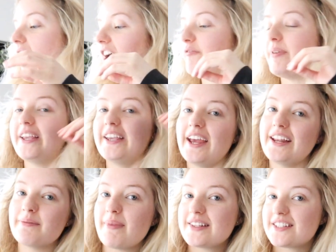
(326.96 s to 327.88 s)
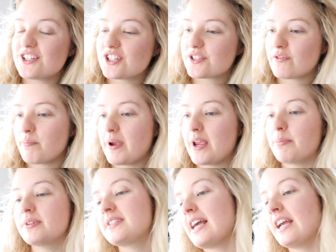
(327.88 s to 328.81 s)
I've been getting messages from
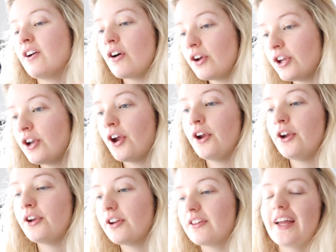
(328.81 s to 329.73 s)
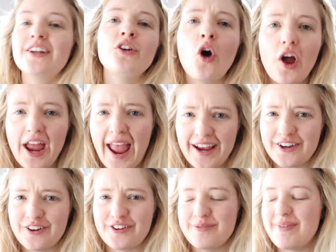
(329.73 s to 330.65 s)
people saying, oh, you know, like not
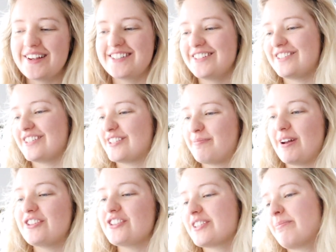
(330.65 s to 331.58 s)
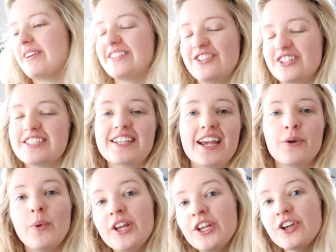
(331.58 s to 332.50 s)
angry messages, but just messages
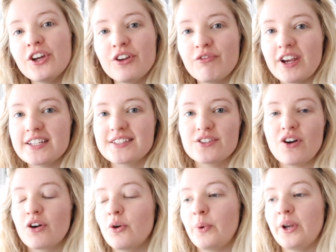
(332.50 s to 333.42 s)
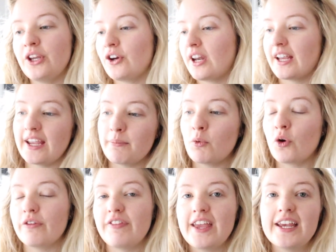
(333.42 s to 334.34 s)
saying, when are you going to restock, or when are you going to get
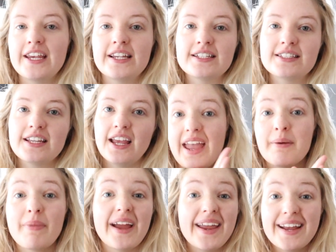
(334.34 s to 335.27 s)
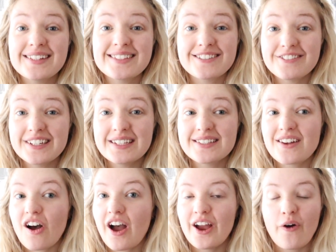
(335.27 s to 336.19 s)
more of these? And my answer is,
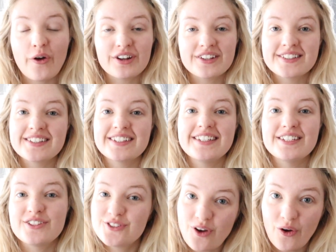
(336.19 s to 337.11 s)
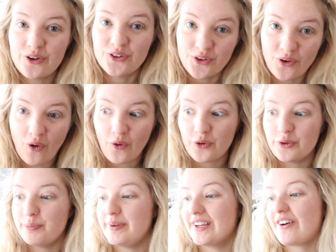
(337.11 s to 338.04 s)
I honestly don't know,
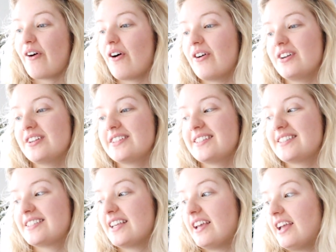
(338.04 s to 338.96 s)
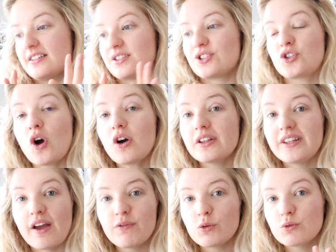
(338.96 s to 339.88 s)
because stock
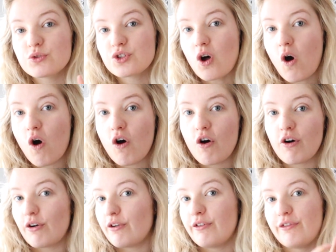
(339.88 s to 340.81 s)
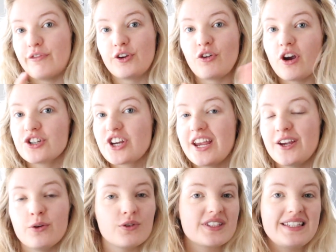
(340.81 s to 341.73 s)
levels of crochet
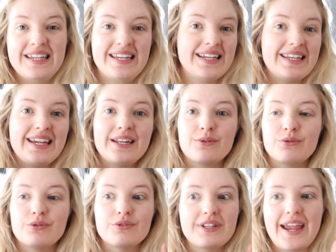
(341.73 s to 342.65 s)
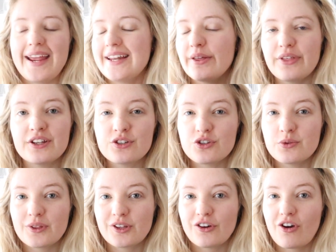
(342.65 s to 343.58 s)
hooks, knitting needles, anything to
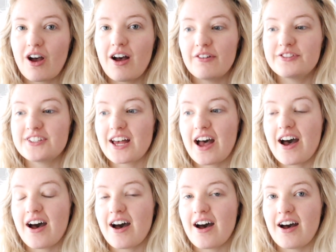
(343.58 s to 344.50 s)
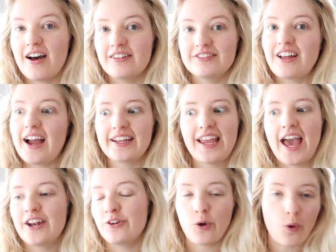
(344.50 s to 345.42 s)
do with crafts are like
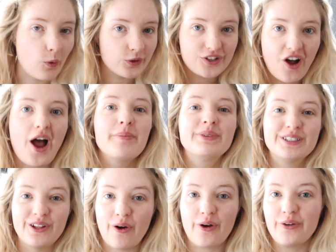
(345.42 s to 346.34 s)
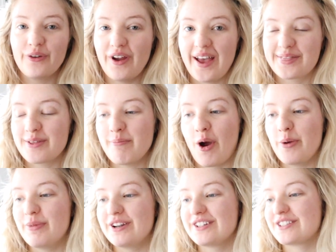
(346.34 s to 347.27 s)
at an all-time low at the
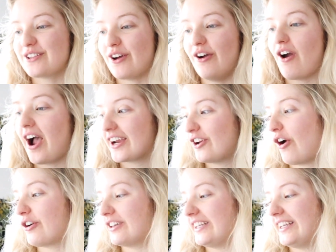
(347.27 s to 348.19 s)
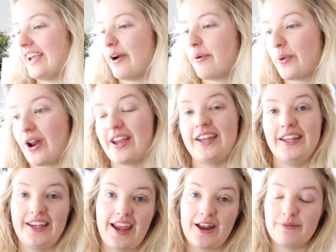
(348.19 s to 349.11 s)
moment. So I can only get what I
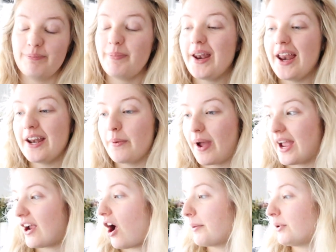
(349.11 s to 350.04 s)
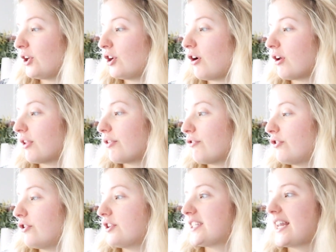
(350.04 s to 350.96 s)
can get. But anyway, I'm going to go
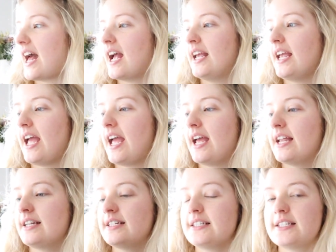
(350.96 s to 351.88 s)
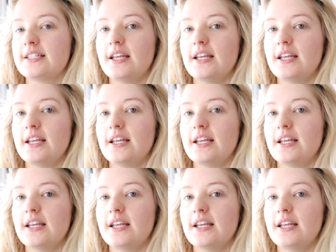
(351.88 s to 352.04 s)
through today and